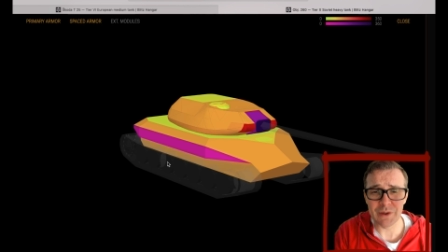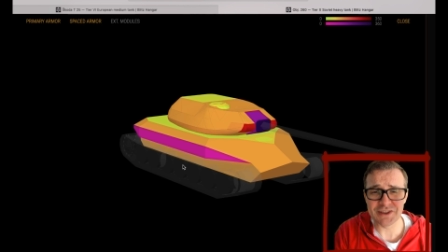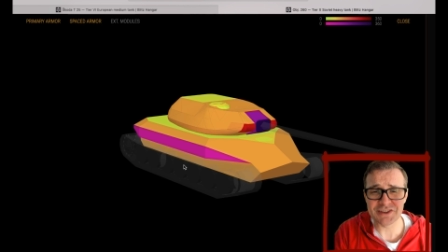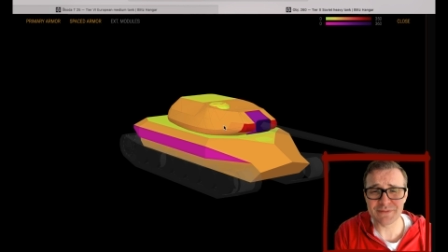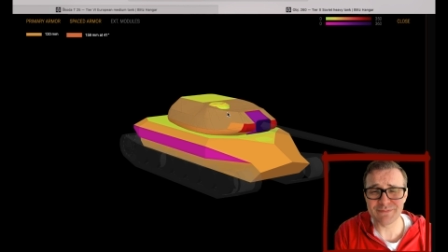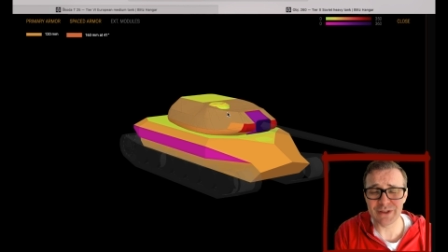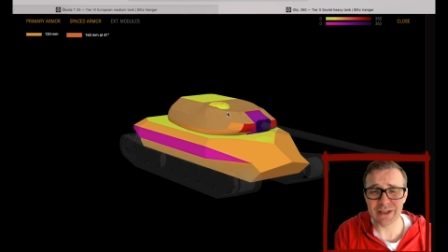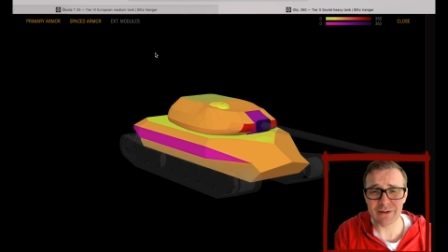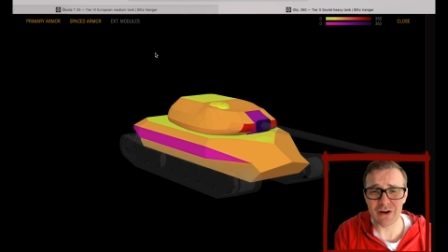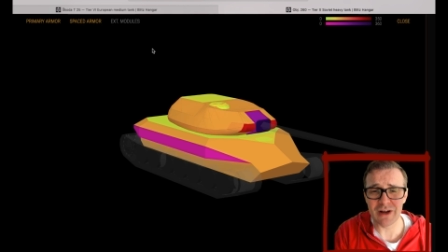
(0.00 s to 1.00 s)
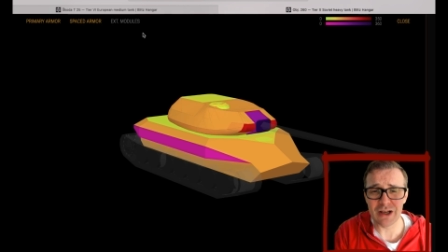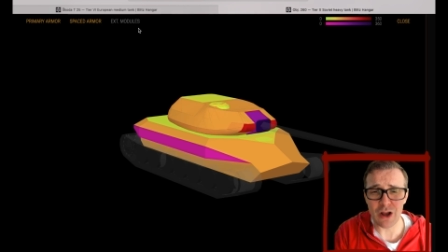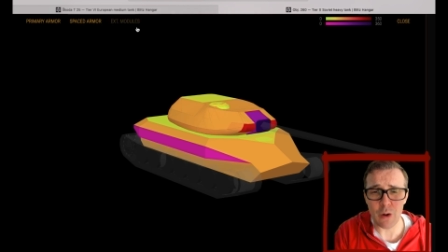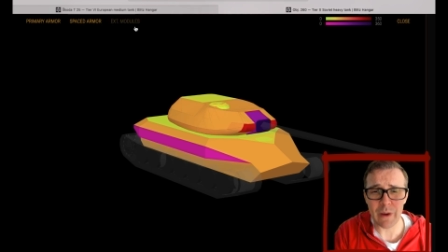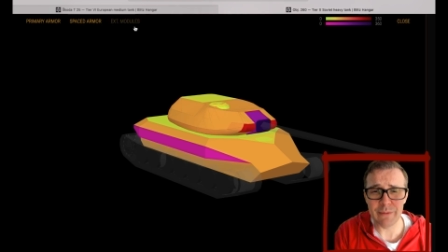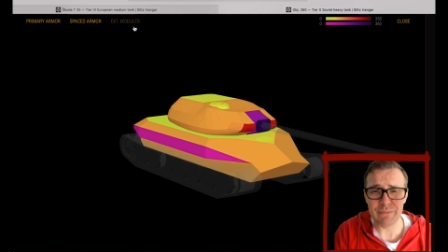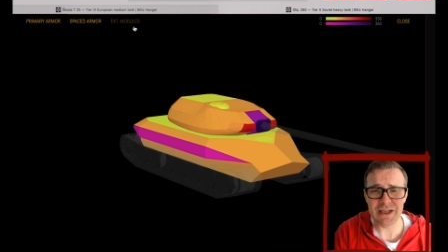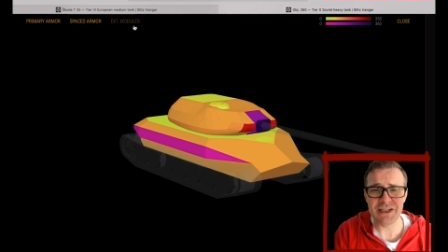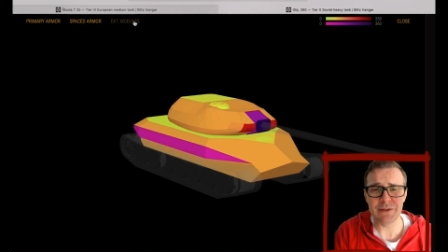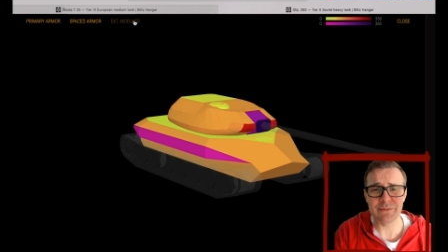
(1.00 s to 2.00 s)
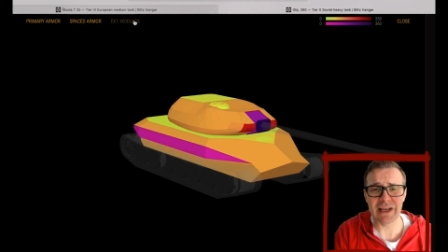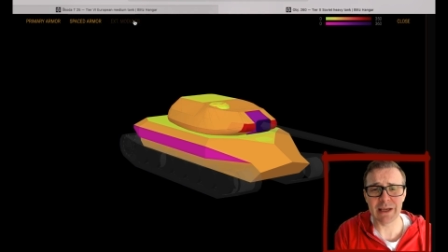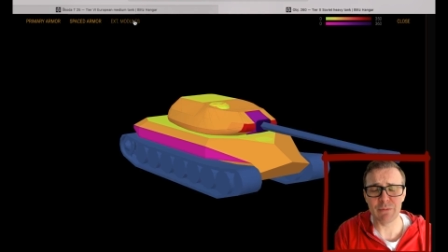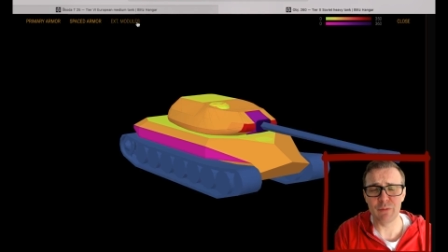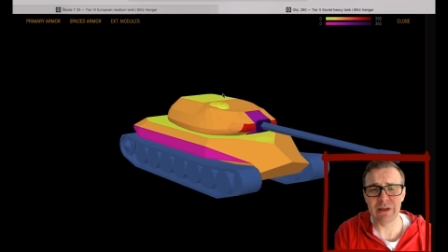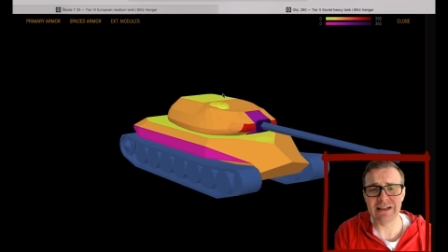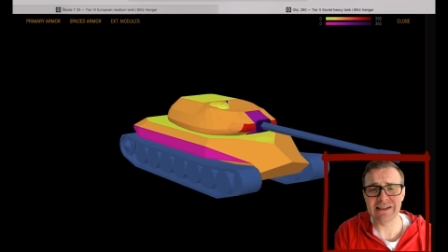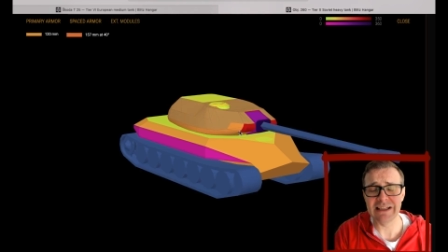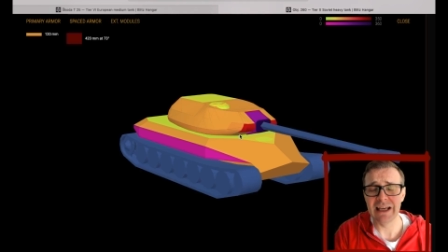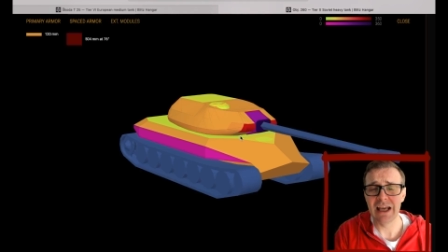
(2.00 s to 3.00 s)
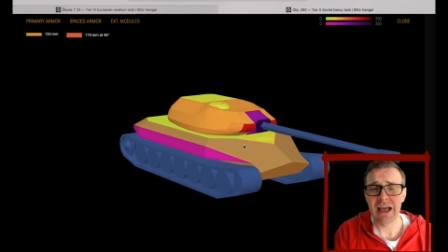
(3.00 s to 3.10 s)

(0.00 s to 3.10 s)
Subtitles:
which is like kind of low end medium tank mobility.